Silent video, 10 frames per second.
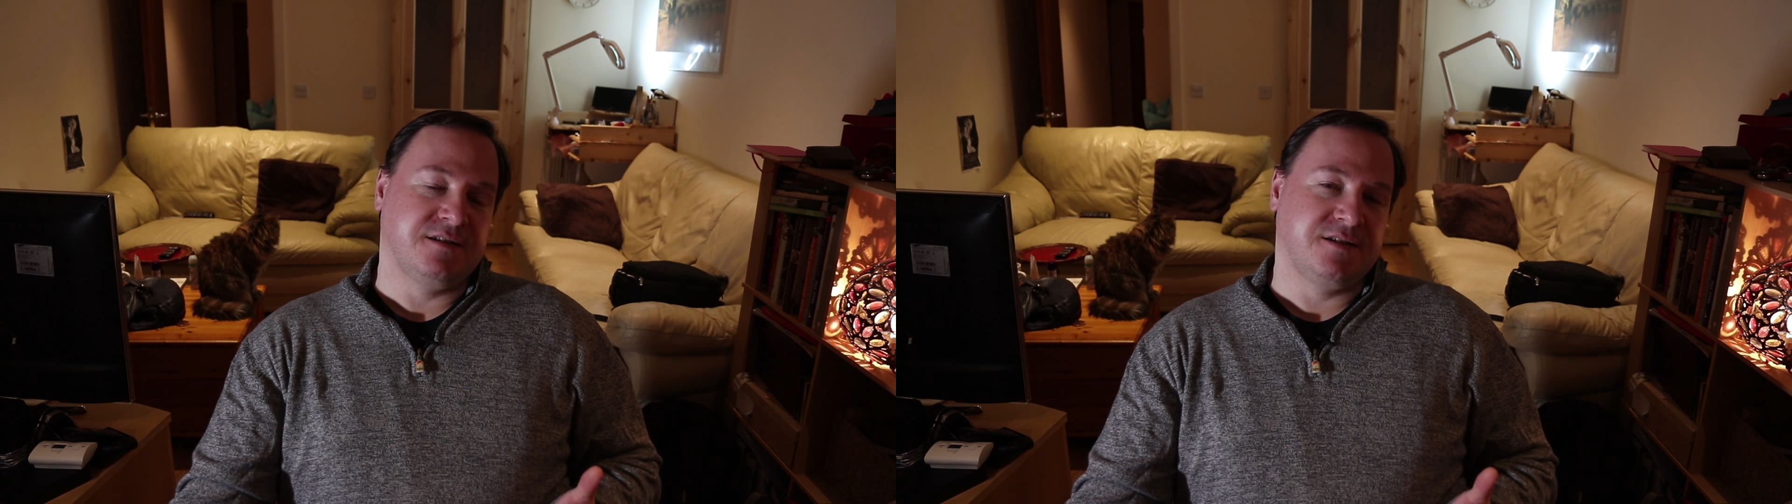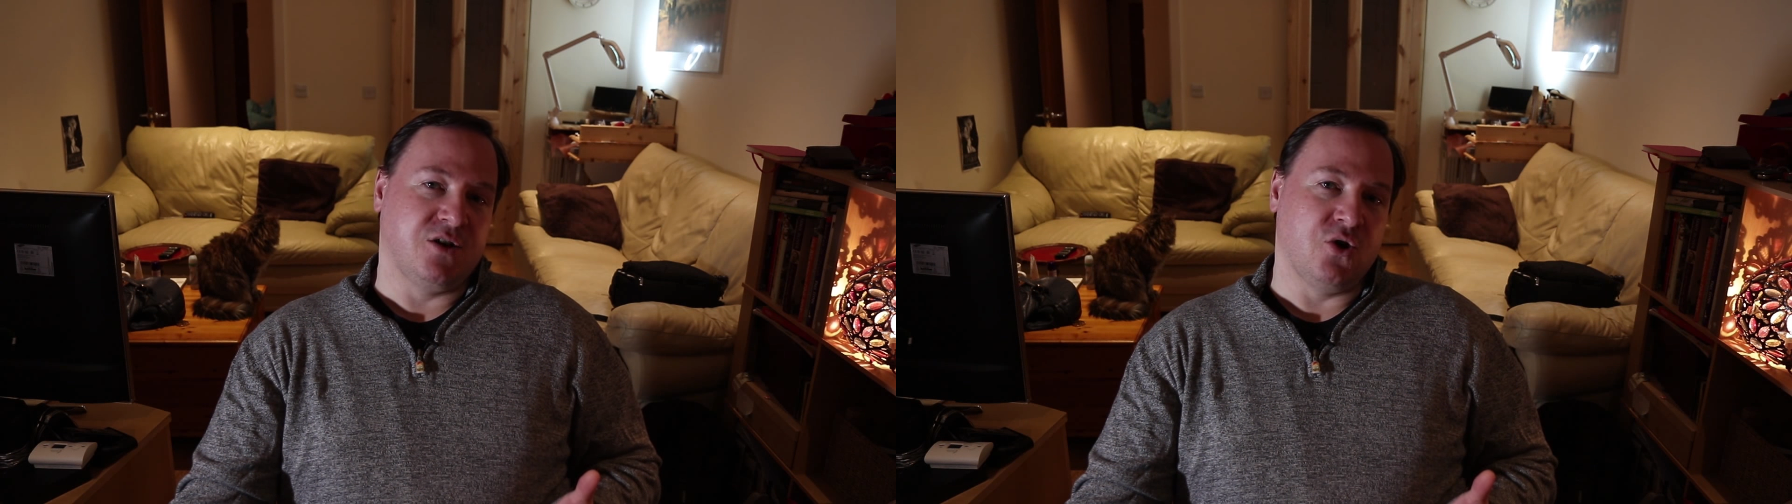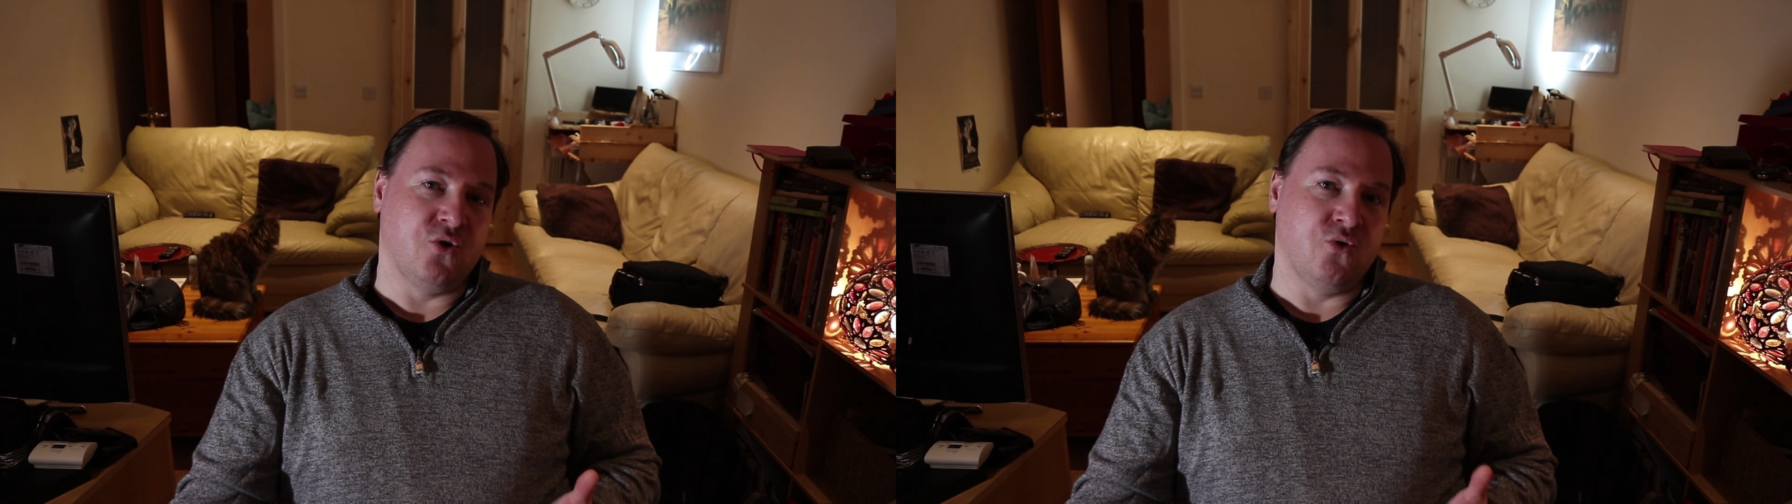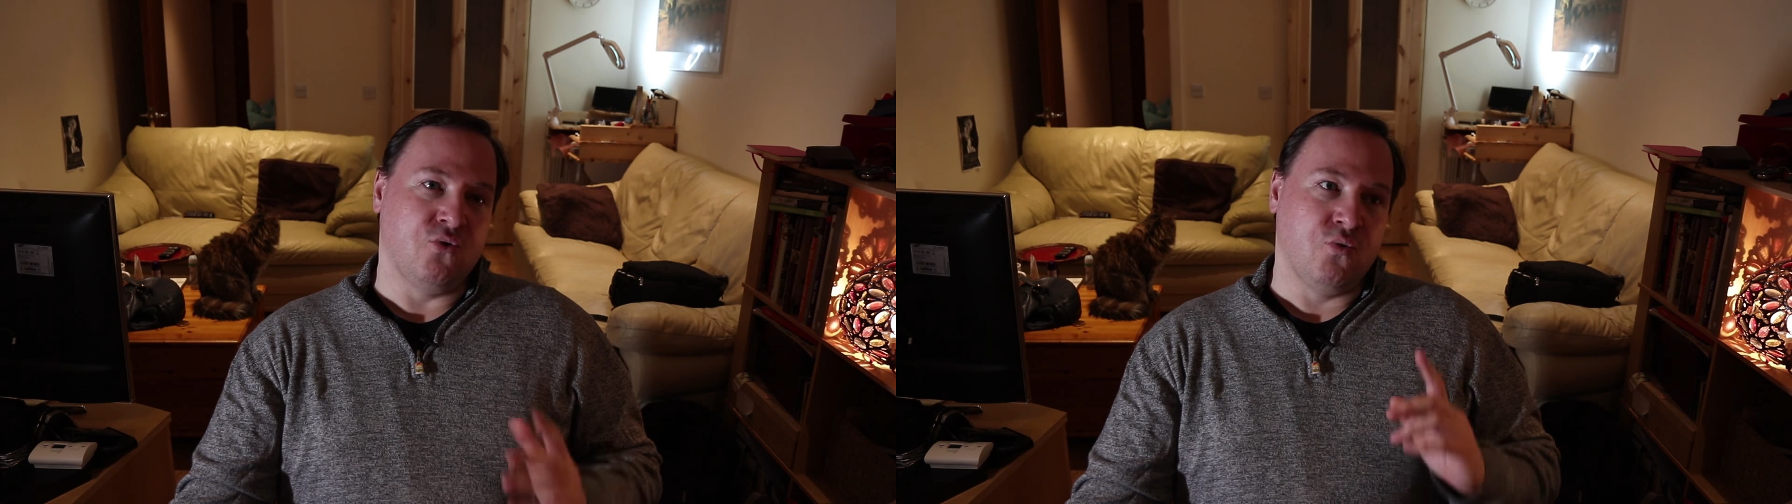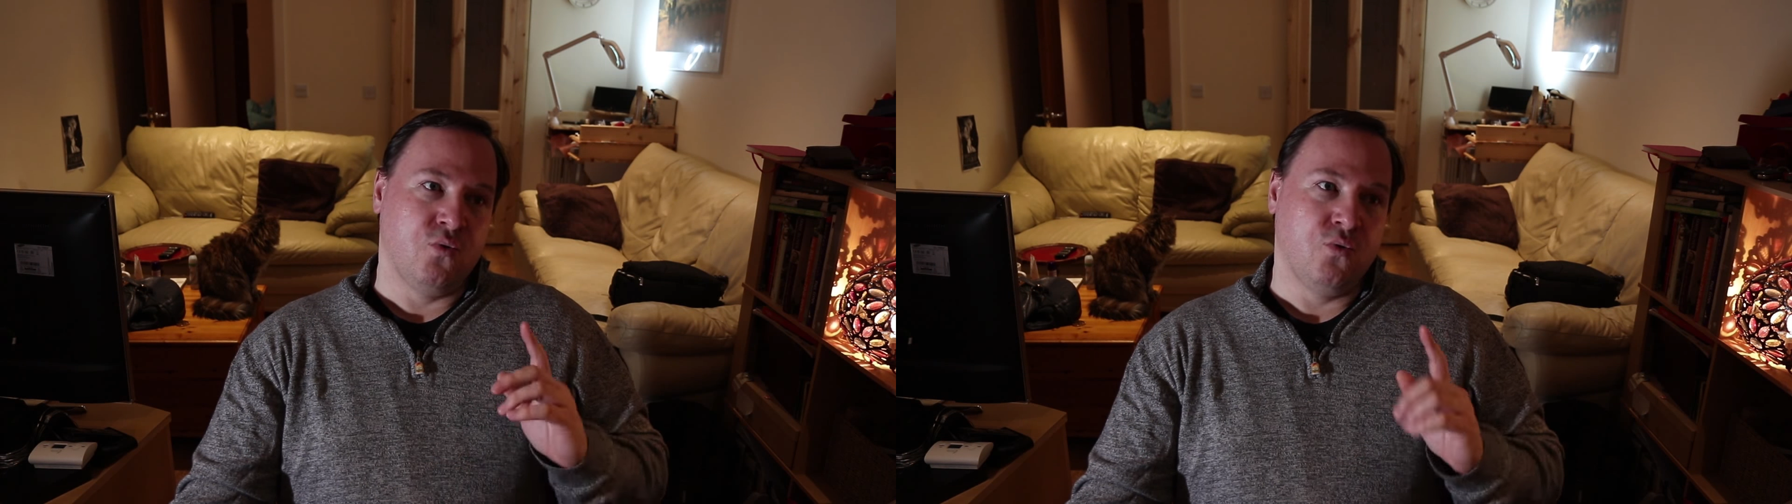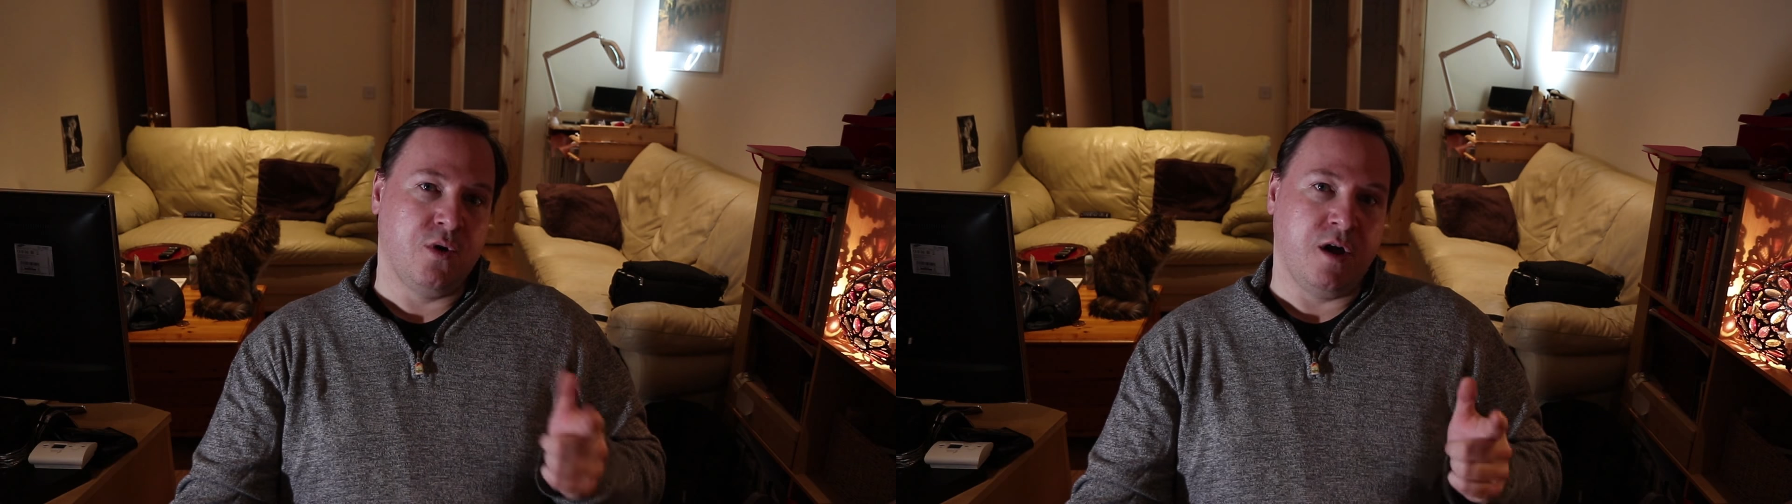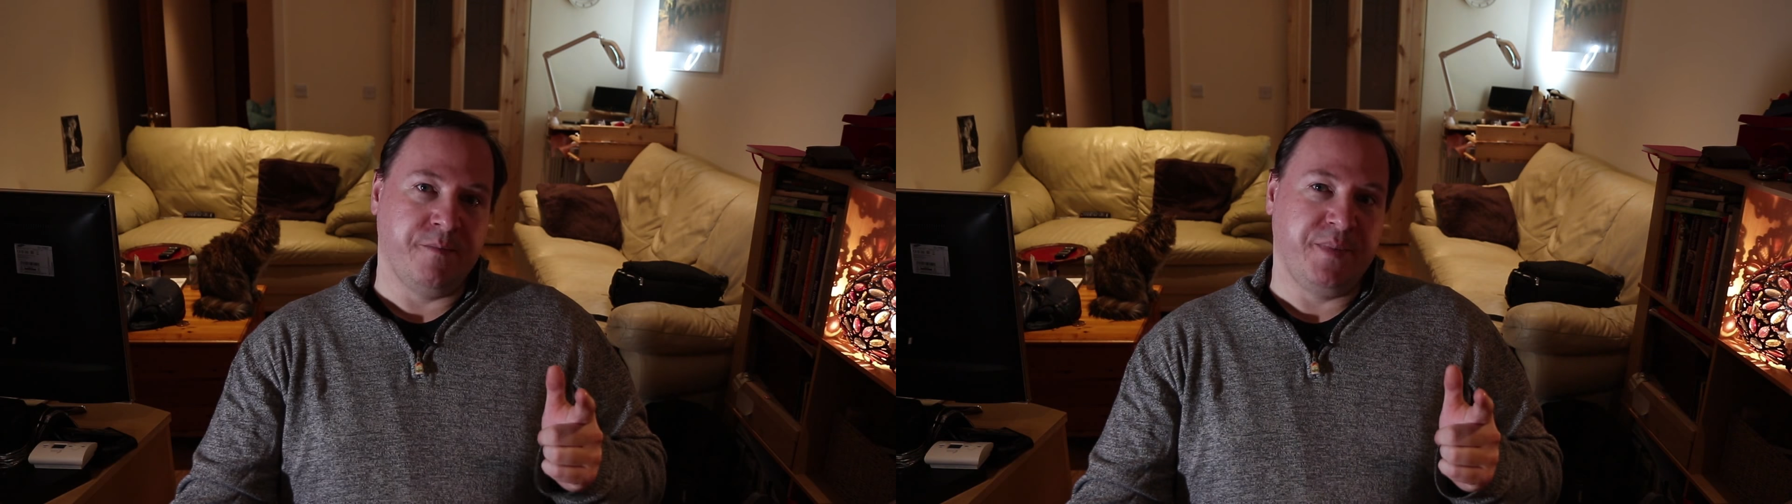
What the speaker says: So I